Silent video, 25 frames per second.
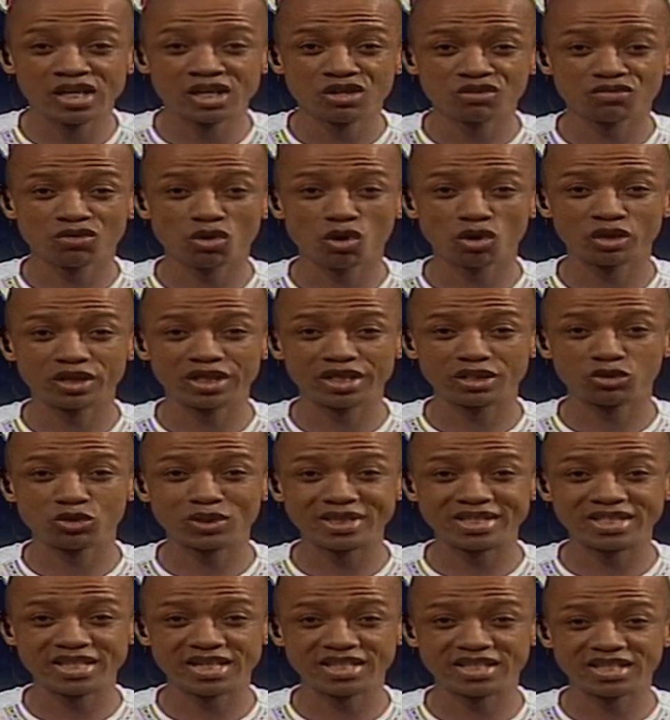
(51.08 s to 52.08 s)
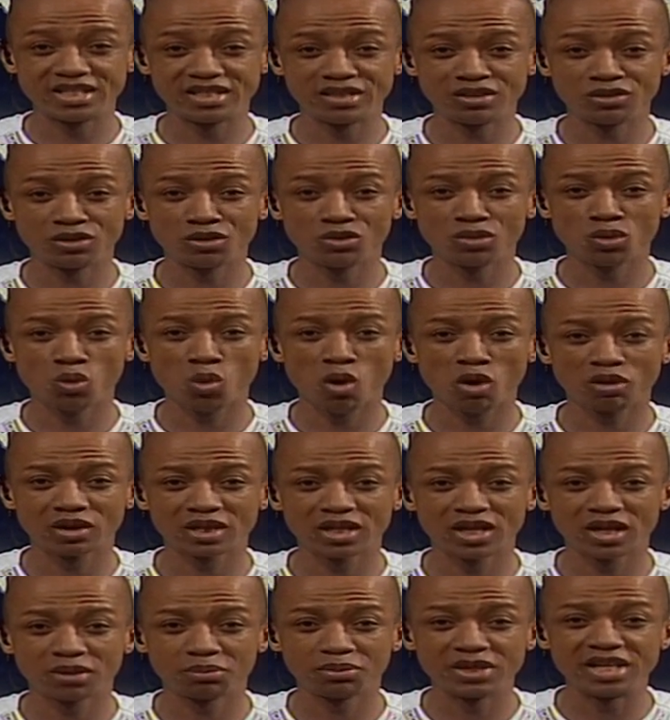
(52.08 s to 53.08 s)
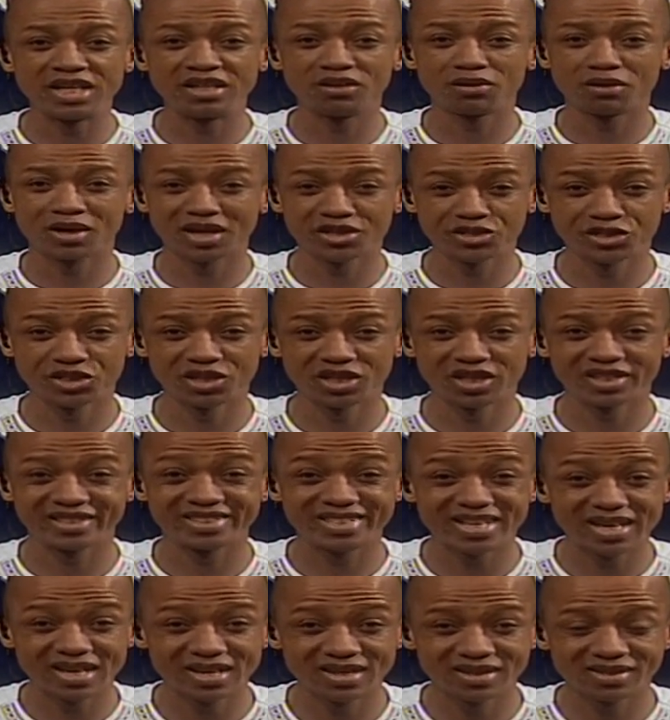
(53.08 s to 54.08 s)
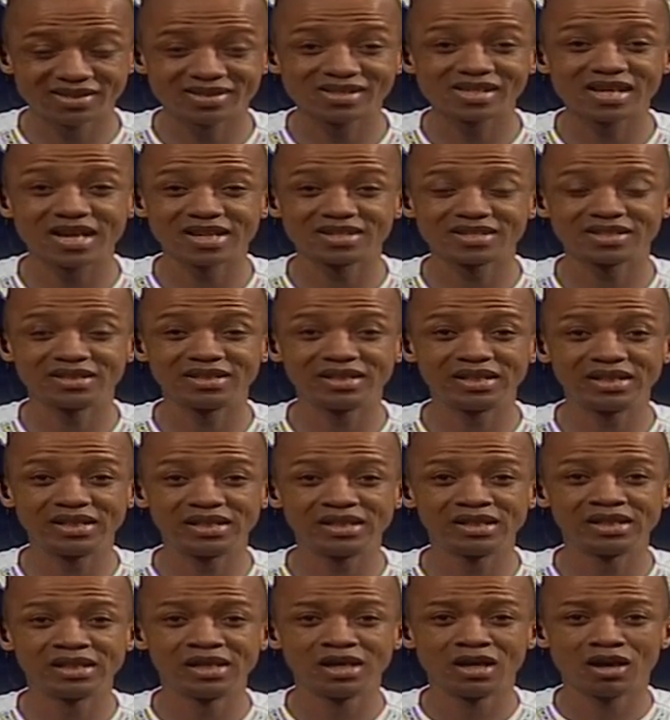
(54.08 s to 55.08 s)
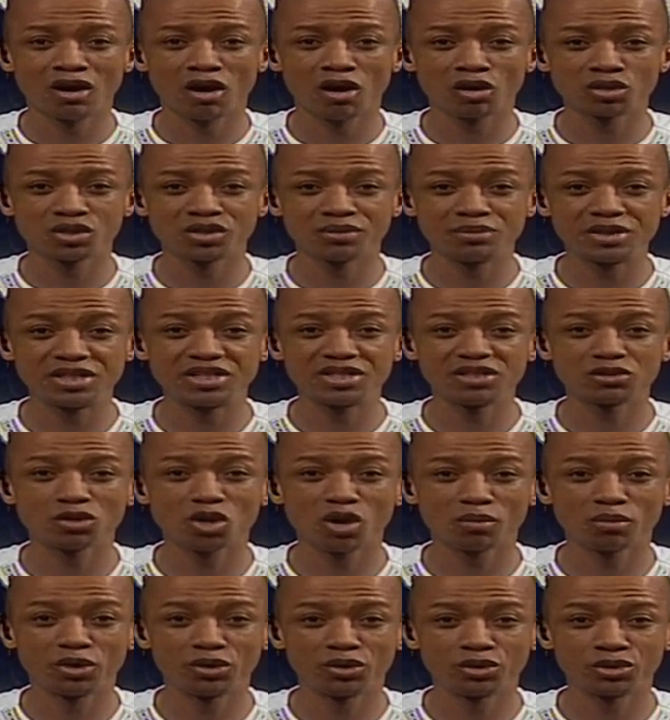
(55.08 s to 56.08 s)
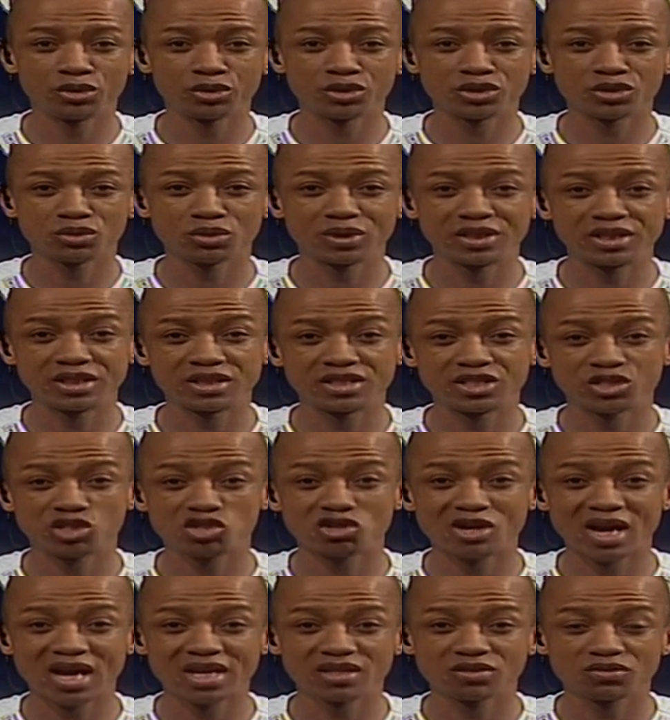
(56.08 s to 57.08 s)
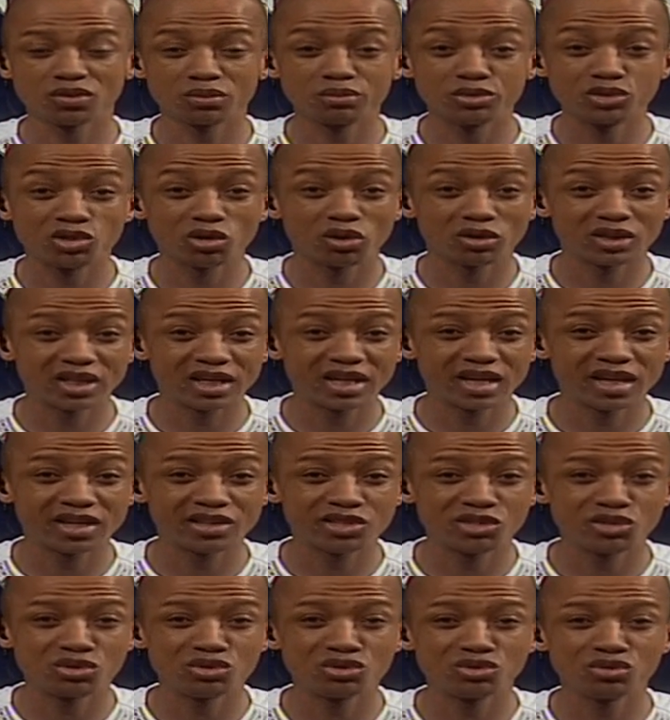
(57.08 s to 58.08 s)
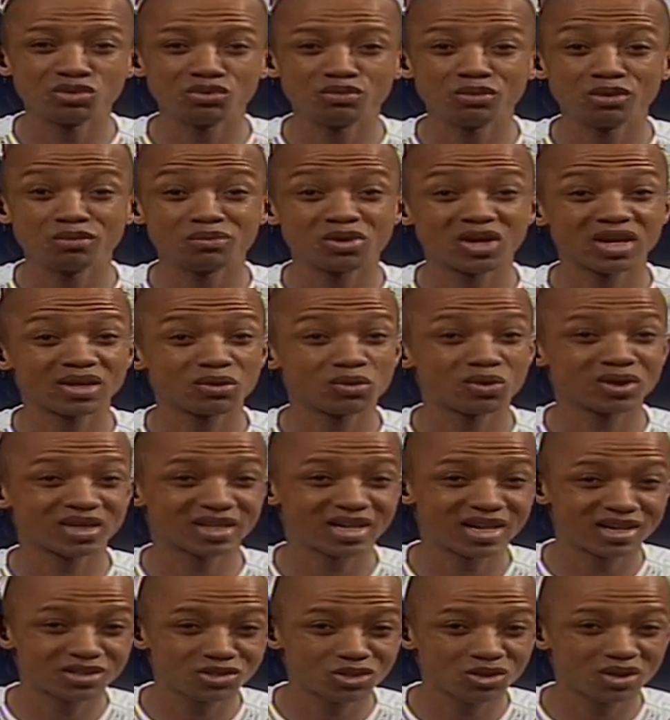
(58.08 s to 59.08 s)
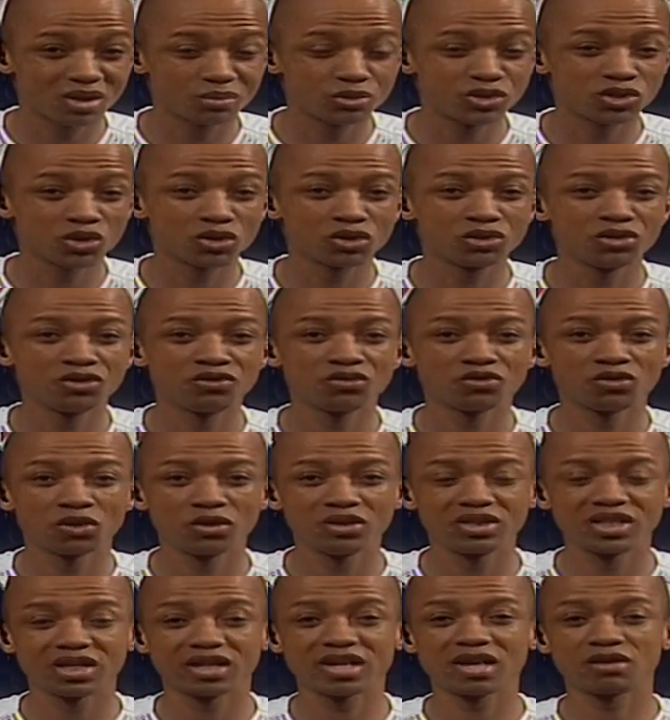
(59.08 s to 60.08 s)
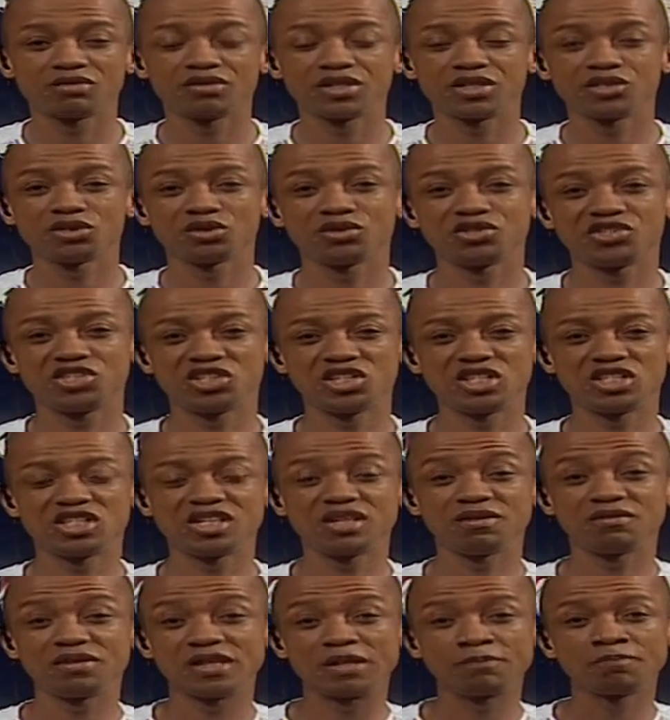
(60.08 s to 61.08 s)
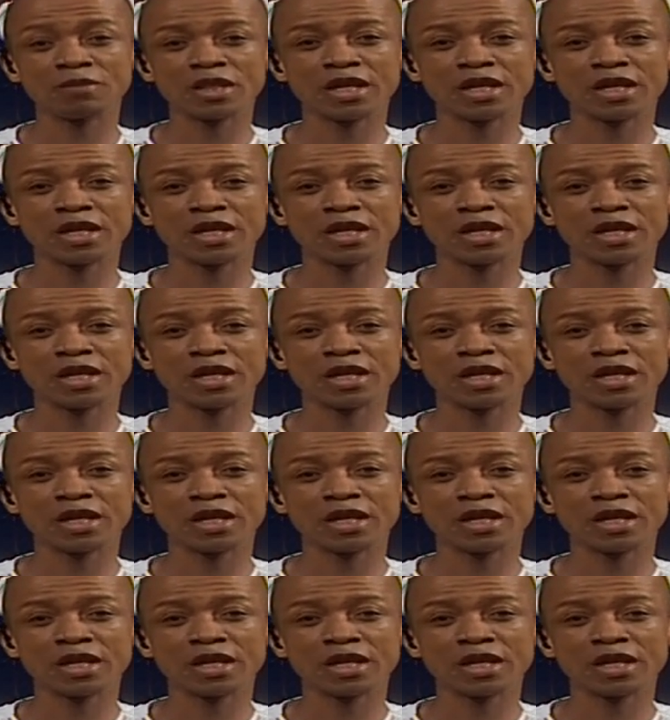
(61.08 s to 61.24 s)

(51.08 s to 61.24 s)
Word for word: for the 2018 World Cup in Russia. Ghana certainly also beating Comoros with strikes from Jordan Ayew, Mubarak Wakaso. I'm sure you follow the coverage on GTV.